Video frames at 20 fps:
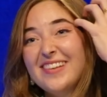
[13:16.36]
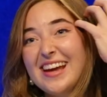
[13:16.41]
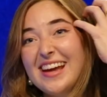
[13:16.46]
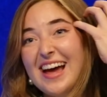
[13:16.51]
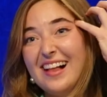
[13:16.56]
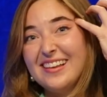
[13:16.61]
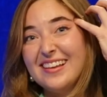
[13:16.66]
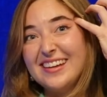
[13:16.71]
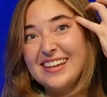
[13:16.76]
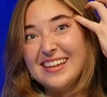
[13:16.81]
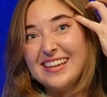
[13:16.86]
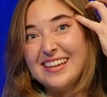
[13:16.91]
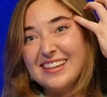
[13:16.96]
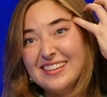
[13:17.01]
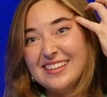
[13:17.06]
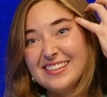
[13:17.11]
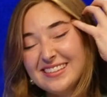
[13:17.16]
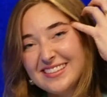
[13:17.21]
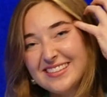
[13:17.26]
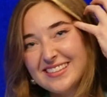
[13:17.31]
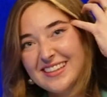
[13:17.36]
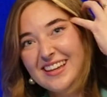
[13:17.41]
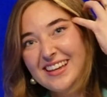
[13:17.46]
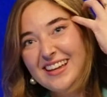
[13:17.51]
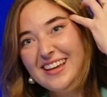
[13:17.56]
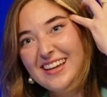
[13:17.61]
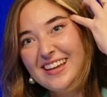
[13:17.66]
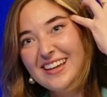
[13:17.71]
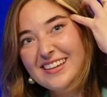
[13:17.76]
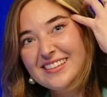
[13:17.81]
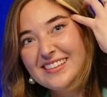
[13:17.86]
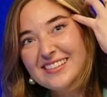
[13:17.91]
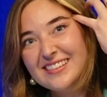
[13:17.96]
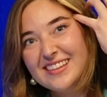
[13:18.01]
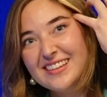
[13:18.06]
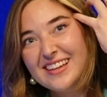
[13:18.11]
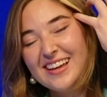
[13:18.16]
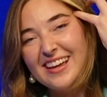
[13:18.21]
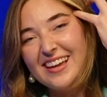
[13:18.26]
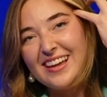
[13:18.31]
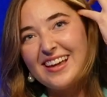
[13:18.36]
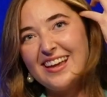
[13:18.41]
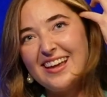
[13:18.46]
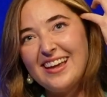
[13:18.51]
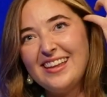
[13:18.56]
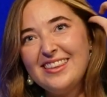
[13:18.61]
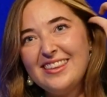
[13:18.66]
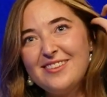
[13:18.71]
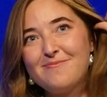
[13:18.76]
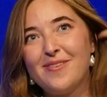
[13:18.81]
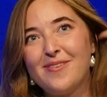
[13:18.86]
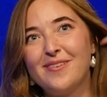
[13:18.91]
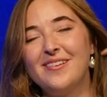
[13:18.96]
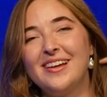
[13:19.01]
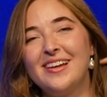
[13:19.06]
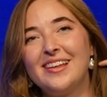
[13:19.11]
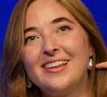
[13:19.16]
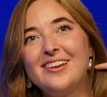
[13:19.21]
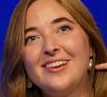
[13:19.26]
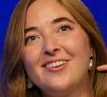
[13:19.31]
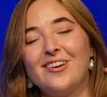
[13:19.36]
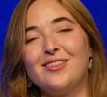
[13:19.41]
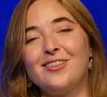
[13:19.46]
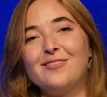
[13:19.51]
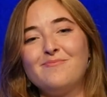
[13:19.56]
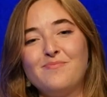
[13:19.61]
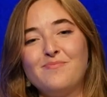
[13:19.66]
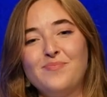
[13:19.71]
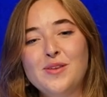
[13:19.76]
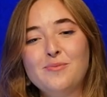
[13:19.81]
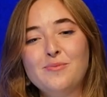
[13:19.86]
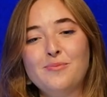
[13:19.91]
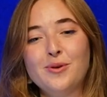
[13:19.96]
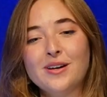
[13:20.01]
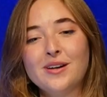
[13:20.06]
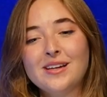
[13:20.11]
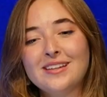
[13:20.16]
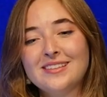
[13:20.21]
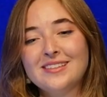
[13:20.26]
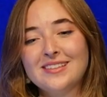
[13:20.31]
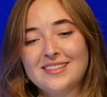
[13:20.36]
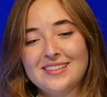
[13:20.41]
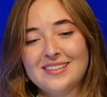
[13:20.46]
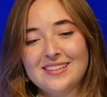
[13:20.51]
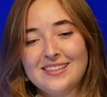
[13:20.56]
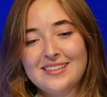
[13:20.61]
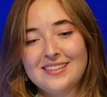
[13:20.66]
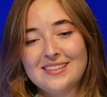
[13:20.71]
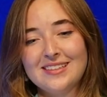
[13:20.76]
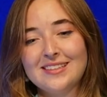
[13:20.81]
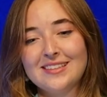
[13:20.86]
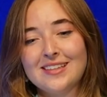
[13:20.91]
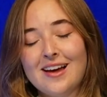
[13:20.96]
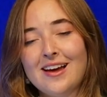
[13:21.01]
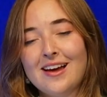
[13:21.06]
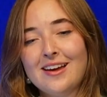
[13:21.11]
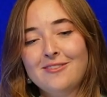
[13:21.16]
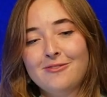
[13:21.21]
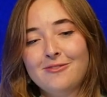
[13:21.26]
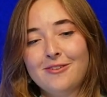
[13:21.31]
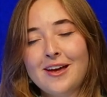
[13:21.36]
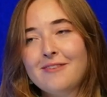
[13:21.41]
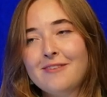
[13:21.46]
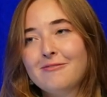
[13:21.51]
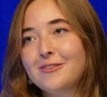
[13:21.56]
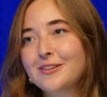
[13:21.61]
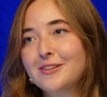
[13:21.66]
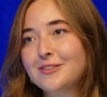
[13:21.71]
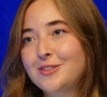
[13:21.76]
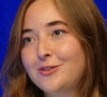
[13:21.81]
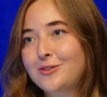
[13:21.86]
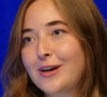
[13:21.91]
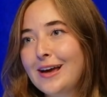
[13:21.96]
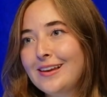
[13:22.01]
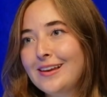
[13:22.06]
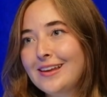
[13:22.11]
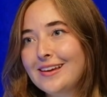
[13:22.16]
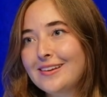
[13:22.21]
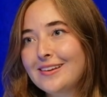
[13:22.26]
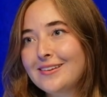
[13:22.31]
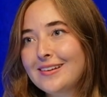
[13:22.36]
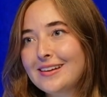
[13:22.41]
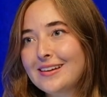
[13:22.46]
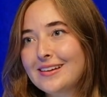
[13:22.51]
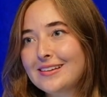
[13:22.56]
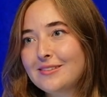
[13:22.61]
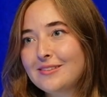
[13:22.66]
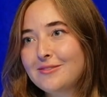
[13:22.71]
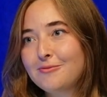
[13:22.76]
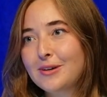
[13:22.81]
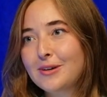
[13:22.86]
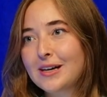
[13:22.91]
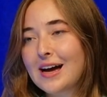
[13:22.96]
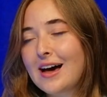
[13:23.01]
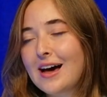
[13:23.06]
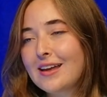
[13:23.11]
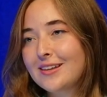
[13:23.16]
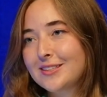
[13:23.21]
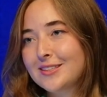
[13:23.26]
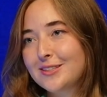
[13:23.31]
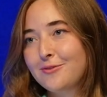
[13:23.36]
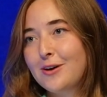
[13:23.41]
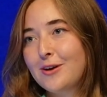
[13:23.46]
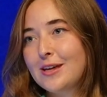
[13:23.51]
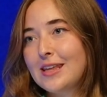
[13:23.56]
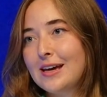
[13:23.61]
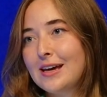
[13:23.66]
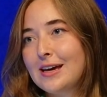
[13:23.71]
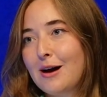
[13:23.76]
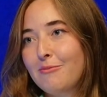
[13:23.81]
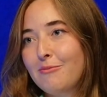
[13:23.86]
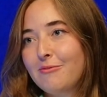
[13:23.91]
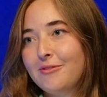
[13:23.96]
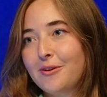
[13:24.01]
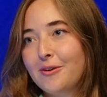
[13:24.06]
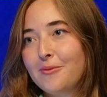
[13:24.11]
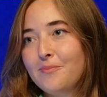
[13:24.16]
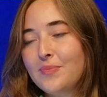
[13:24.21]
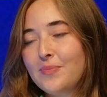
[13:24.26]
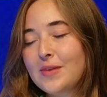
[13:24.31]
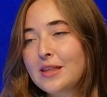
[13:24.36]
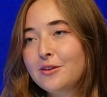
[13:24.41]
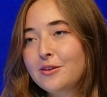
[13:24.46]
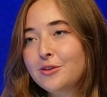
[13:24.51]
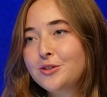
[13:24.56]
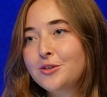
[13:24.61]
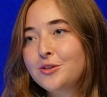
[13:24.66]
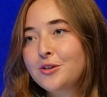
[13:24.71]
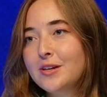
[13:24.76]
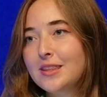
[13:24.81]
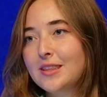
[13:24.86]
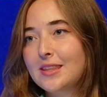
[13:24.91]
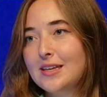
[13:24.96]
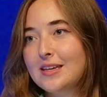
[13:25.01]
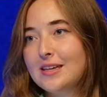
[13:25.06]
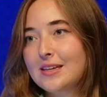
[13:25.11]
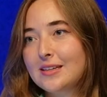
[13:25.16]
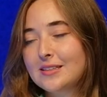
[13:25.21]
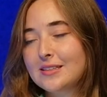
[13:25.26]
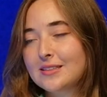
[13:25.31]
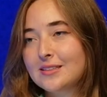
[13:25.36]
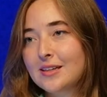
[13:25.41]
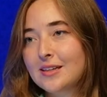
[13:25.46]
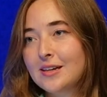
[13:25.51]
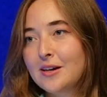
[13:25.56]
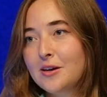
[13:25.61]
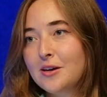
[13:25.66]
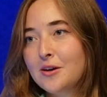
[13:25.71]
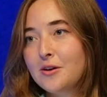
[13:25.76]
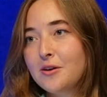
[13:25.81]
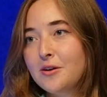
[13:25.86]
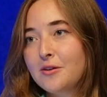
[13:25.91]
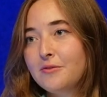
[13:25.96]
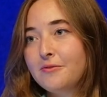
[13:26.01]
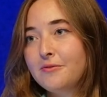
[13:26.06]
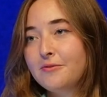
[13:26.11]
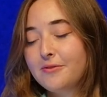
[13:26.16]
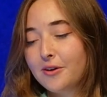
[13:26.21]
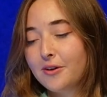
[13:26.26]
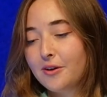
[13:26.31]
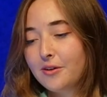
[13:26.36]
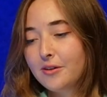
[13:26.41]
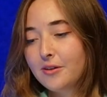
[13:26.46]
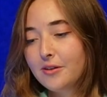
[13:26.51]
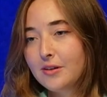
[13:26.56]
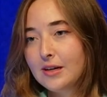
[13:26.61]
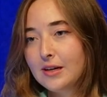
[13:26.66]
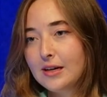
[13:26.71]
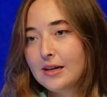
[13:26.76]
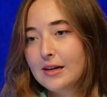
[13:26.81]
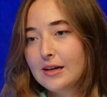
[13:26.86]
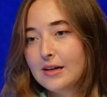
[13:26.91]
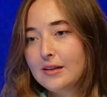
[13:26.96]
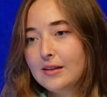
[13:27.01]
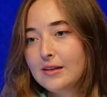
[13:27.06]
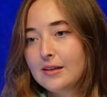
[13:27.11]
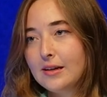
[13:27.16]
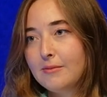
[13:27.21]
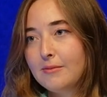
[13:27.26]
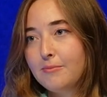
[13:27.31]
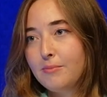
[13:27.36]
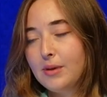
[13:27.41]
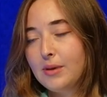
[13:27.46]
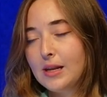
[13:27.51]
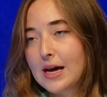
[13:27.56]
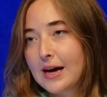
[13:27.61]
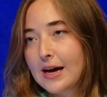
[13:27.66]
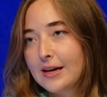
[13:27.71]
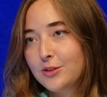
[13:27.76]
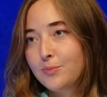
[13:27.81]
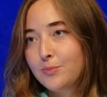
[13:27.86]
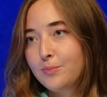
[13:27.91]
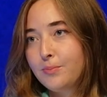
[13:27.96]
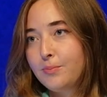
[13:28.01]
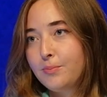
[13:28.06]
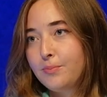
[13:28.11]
reality is the book is designed for every Australian, regardless of where they come from. And the truth is, for a large